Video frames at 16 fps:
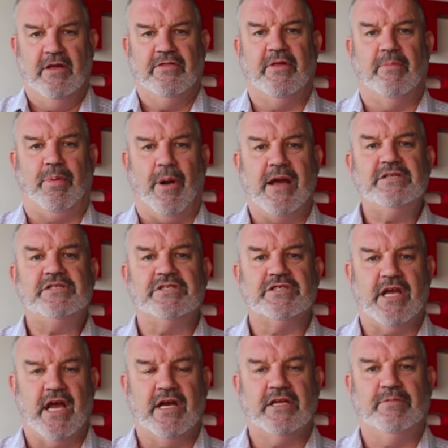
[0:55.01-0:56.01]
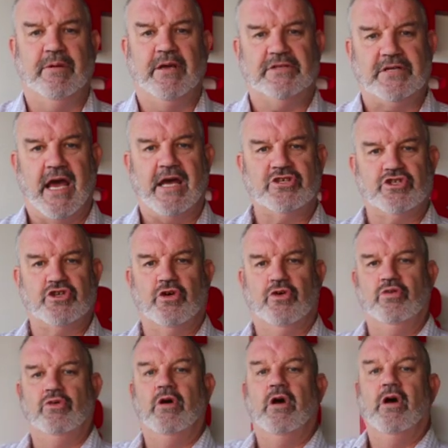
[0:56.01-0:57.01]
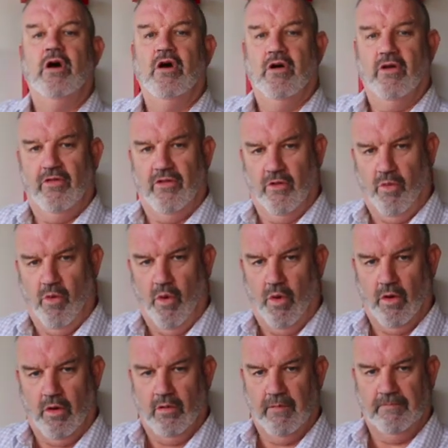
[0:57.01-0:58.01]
The brace is going to be attached to the wall.